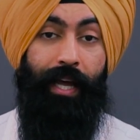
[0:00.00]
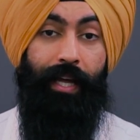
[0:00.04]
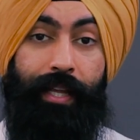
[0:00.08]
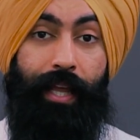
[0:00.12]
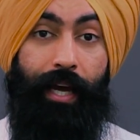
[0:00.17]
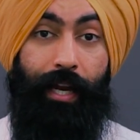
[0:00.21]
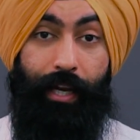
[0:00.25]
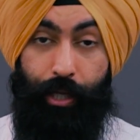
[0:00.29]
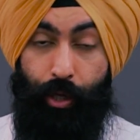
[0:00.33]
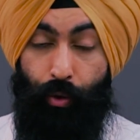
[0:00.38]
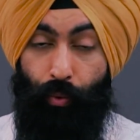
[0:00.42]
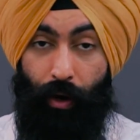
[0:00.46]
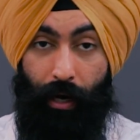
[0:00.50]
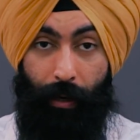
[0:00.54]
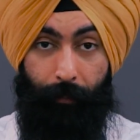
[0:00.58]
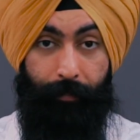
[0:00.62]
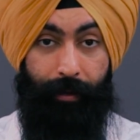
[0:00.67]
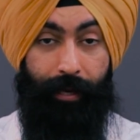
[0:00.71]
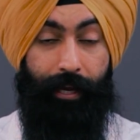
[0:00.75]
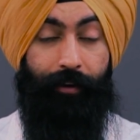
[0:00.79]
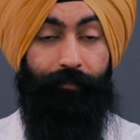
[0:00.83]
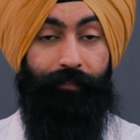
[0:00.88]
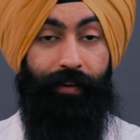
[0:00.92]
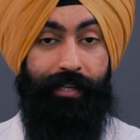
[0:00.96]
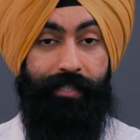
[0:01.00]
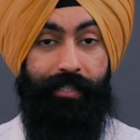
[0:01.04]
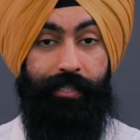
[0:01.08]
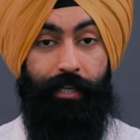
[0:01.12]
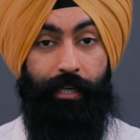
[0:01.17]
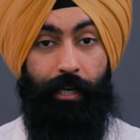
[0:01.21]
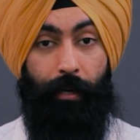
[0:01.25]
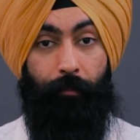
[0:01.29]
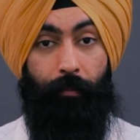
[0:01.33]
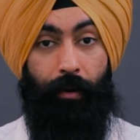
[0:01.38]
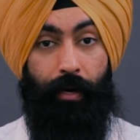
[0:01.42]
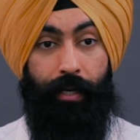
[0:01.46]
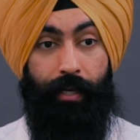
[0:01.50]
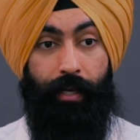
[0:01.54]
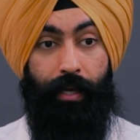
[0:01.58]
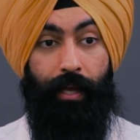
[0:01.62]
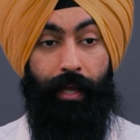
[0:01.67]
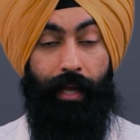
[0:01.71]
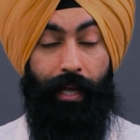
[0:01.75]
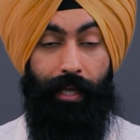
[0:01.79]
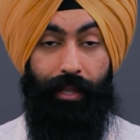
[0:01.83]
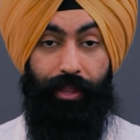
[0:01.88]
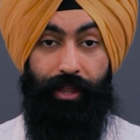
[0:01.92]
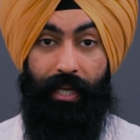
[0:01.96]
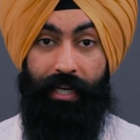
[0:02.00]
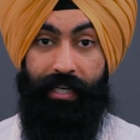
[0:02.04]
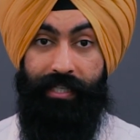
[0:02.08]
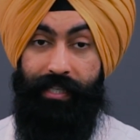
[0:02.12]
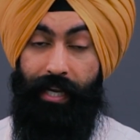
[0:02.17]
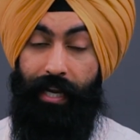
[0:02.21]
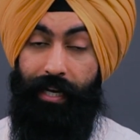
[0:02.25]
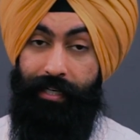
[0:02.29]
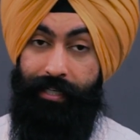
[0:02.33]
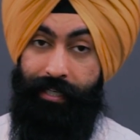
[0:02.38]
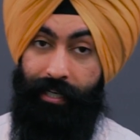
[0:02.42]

then you want to be investing your money in things like